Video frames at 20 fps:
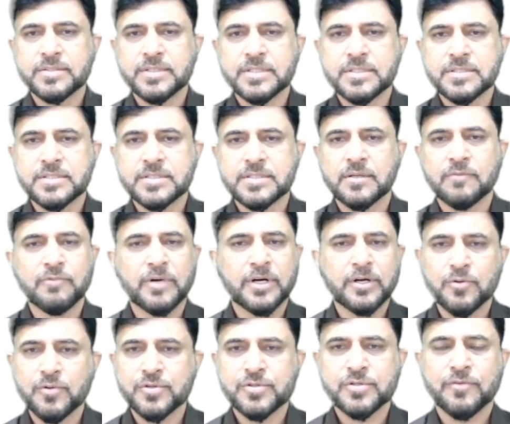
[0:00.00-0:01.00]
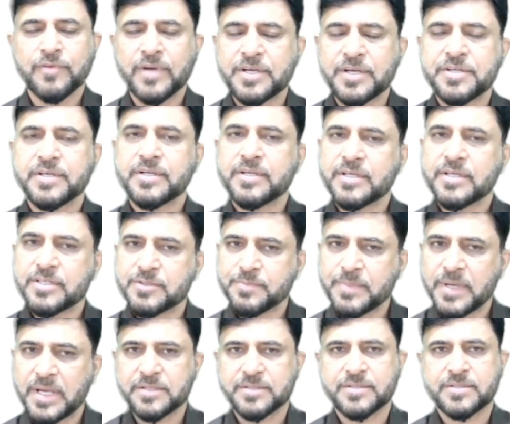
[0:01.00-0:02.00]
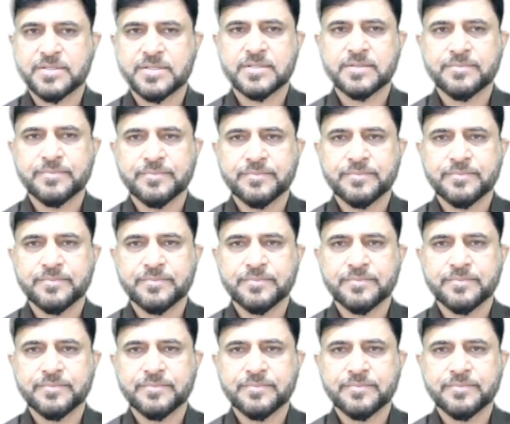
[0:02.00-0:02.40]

of action is best.